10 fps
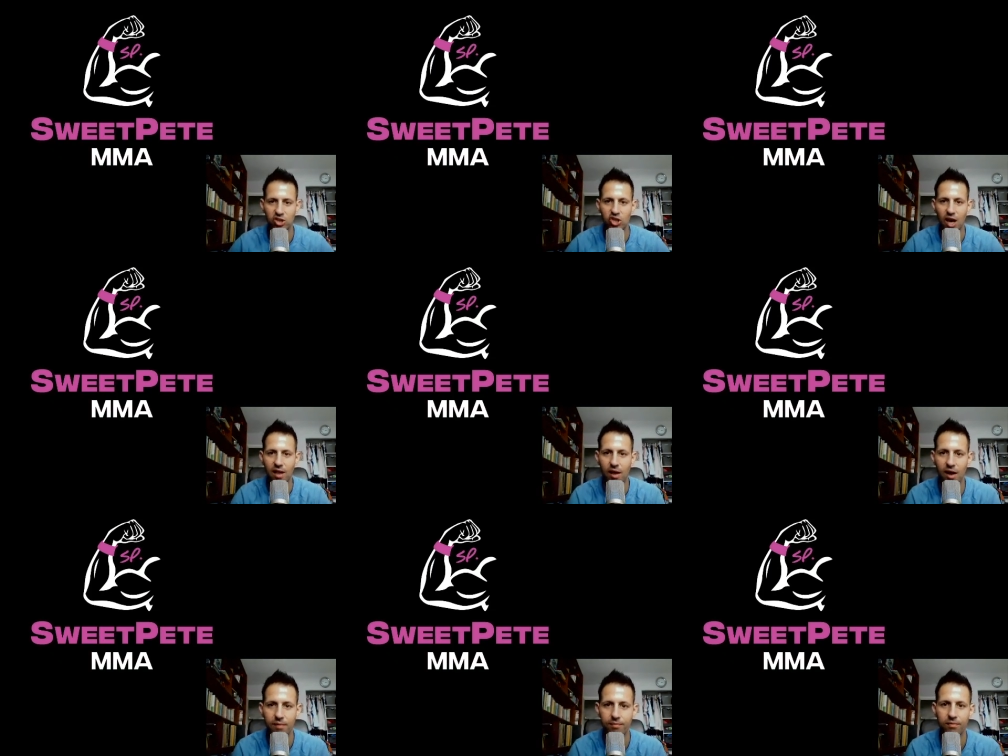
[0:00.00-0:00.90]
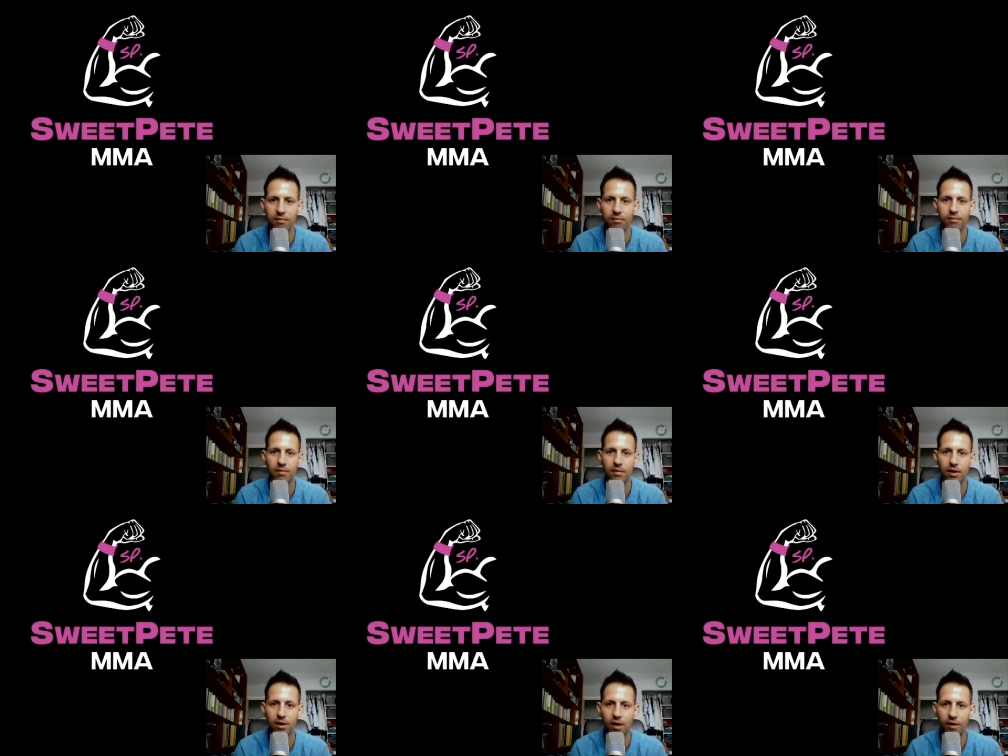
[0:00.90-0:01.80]
Shylon
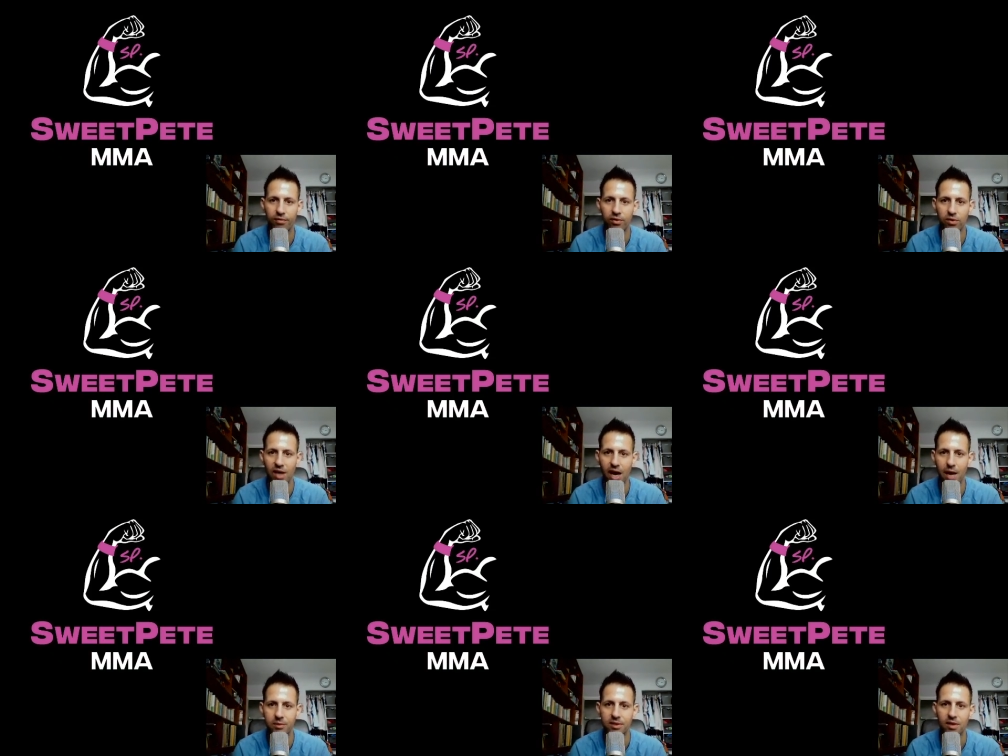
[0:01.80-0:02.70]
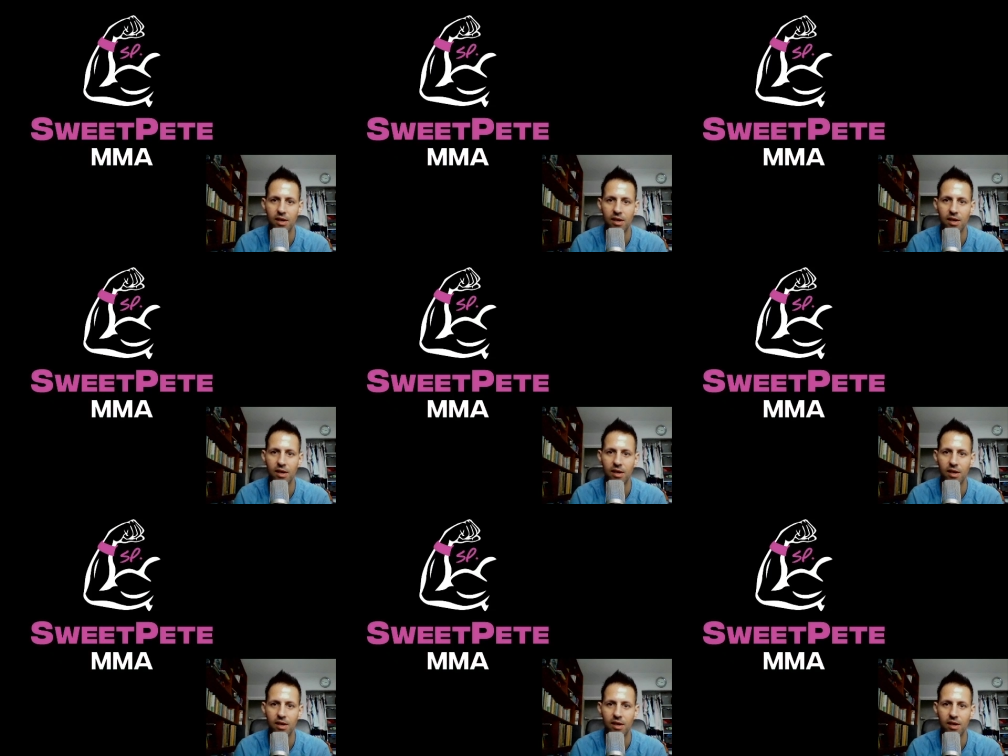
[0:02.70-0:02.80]
a few times.